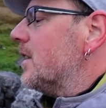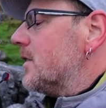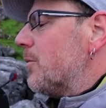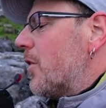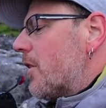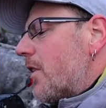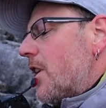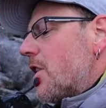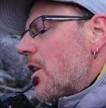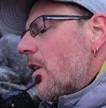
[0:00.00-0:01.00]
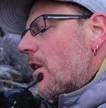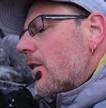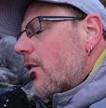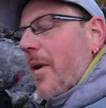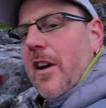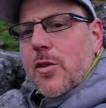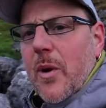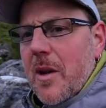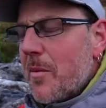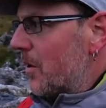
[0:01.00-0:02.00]
somewhere in the region of about
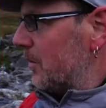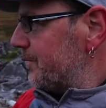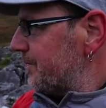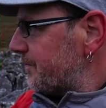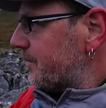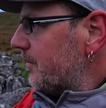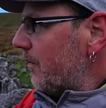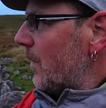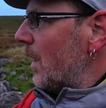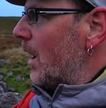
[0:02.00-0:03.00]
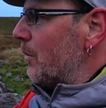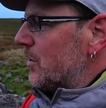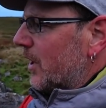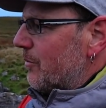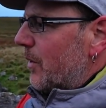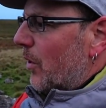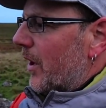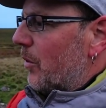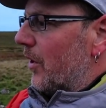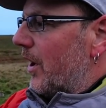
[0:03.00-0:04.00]
20 mil, which is giving me
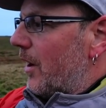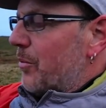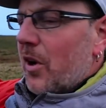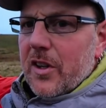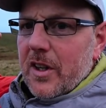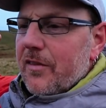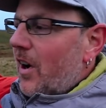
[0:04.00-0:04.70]
what I want. I've put the